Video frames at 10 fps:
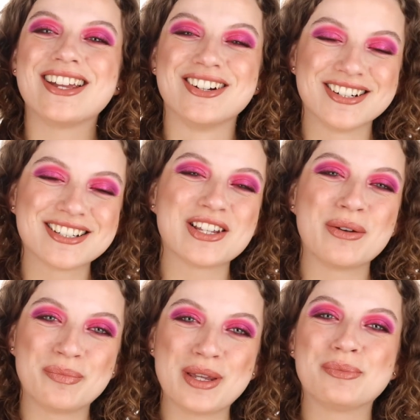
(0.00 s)
I heard
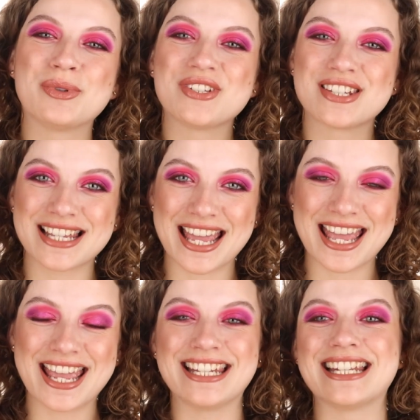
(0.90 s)
some people
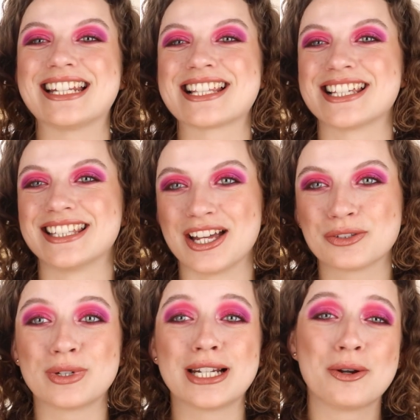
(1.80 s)
say that it's
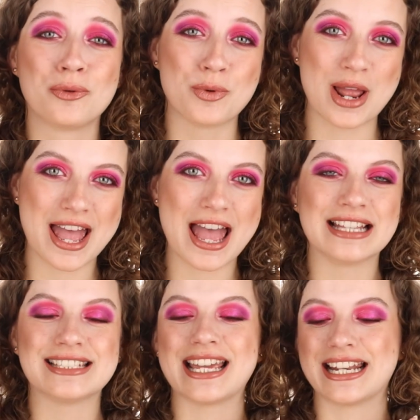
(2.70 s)
not really
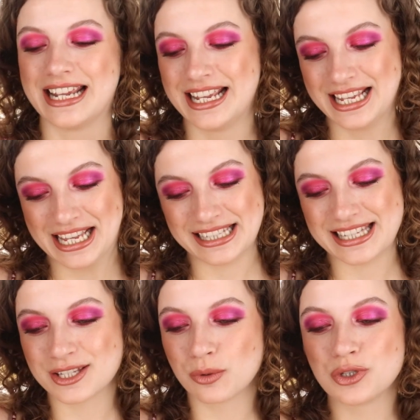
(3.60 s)
red and
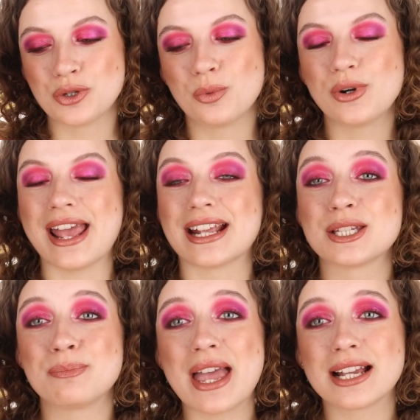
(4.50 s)
that's what you would
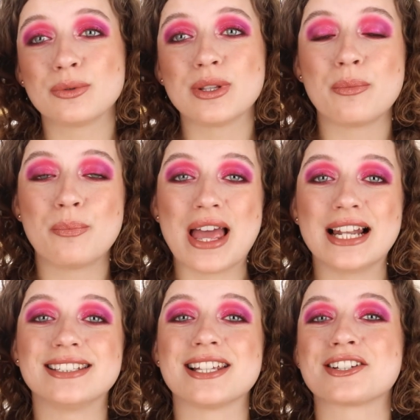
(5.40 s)
expect with a
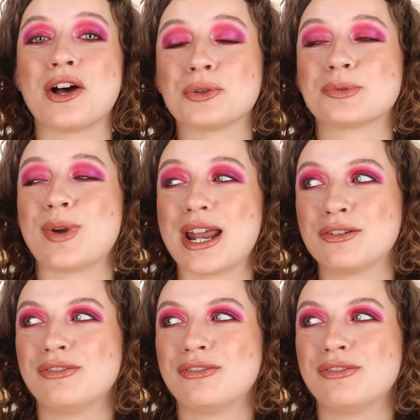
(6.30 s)
palette that's called Red